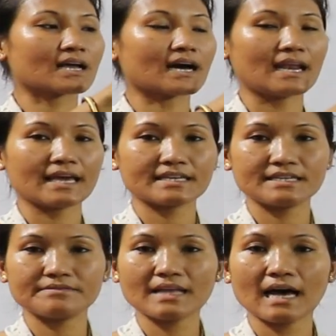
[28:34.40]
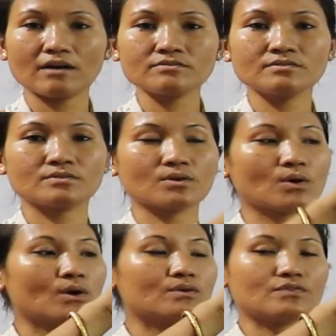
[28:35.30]
collective noun.
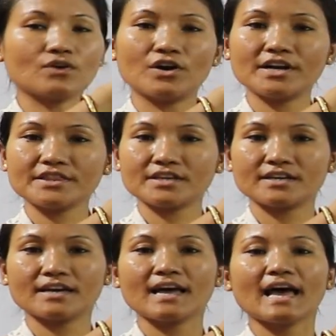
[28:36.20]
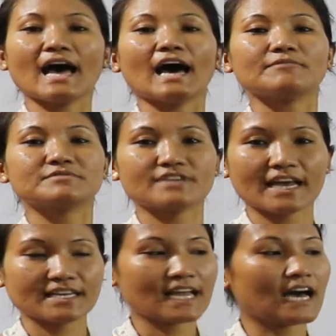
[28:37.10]
Fourth,
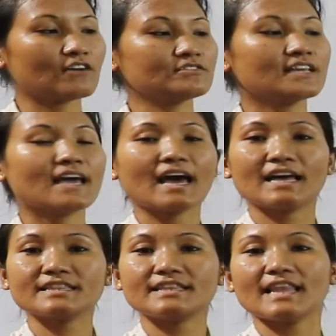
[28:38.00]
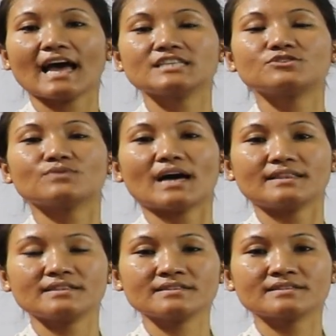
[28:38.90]
abstract noun. And the last
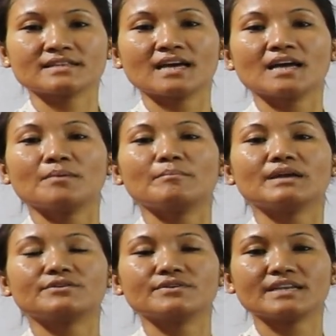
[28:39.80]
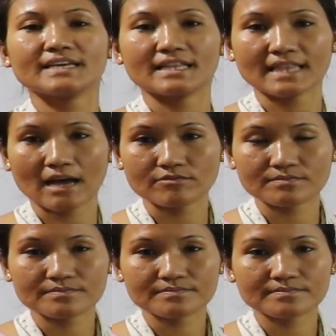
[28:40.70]
one, material noun.
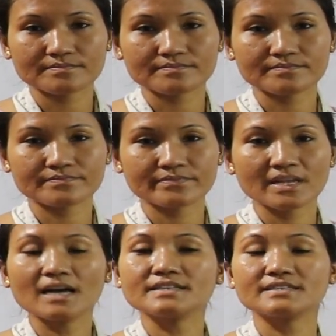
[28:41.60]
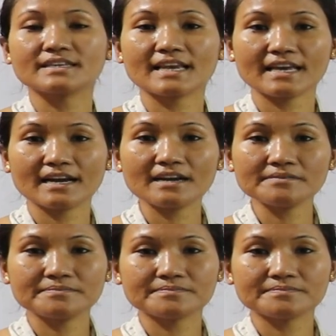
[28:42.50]
Is it clear?